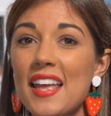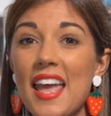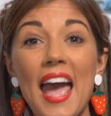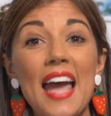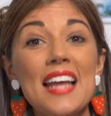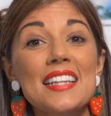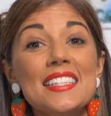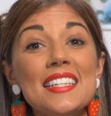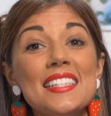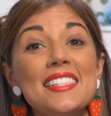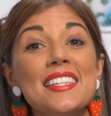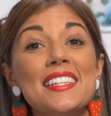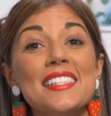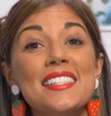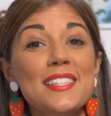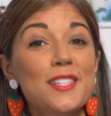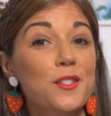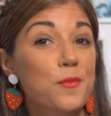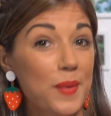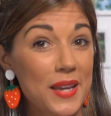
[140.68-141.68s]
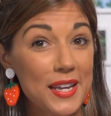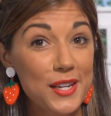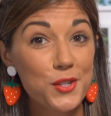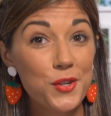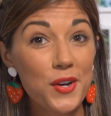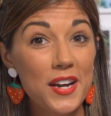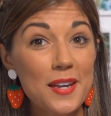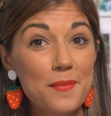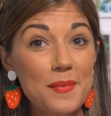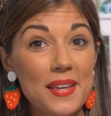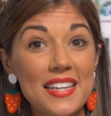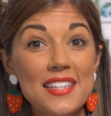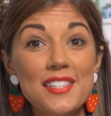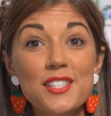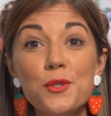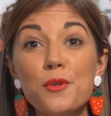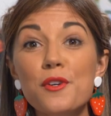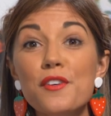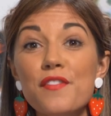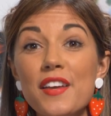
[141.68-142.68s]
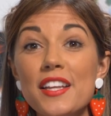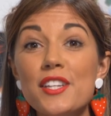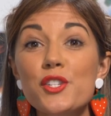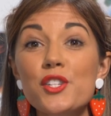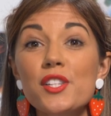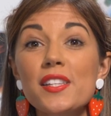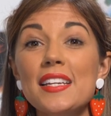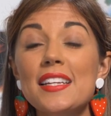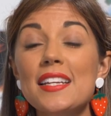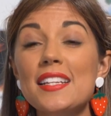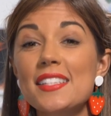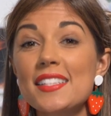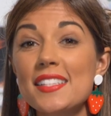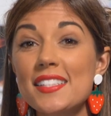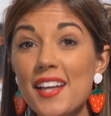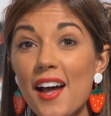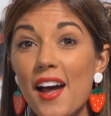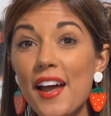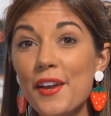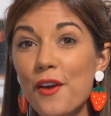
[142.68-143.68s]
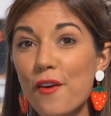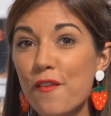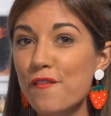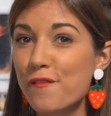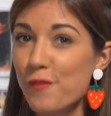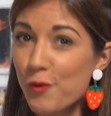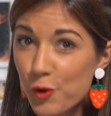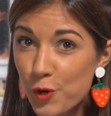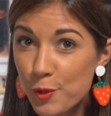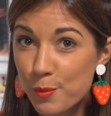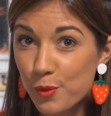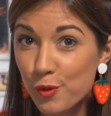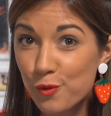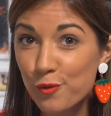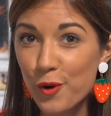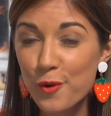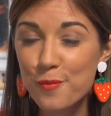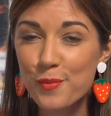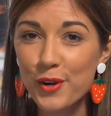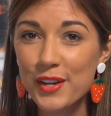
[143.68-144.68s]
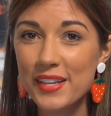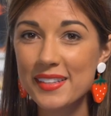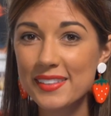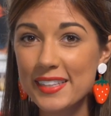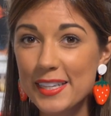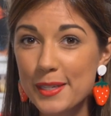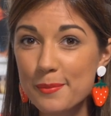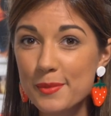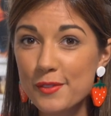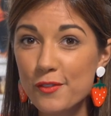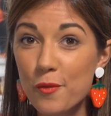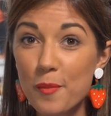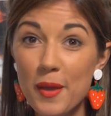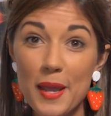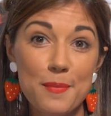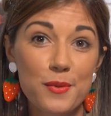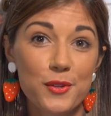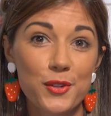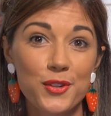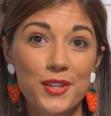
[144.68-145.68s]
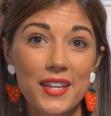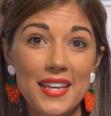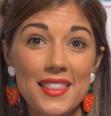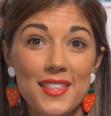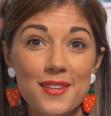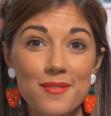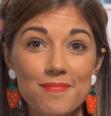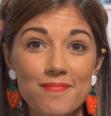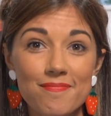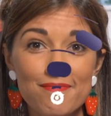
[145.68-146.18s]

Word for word: And he says his big dream is to eventually design affordable robotic limbs for people who need them.